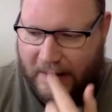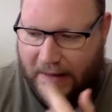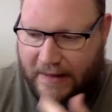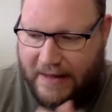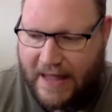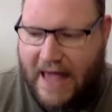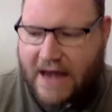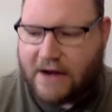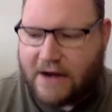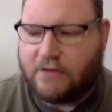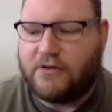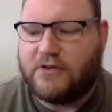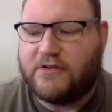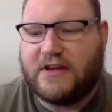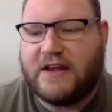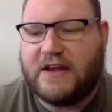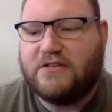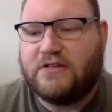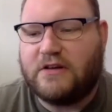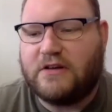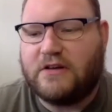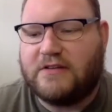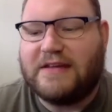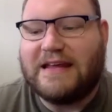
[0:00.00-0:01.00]

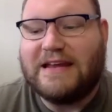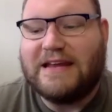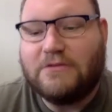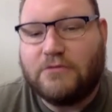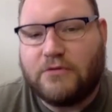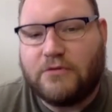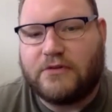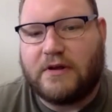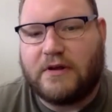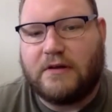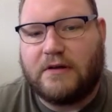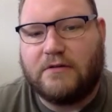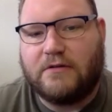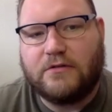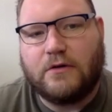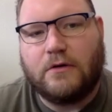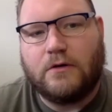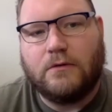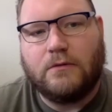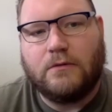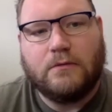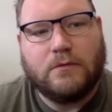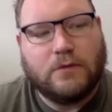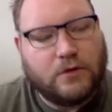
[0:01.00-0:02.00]
categorization is interesting.
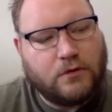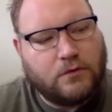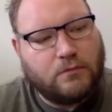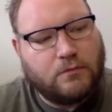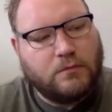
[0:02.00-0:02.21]
So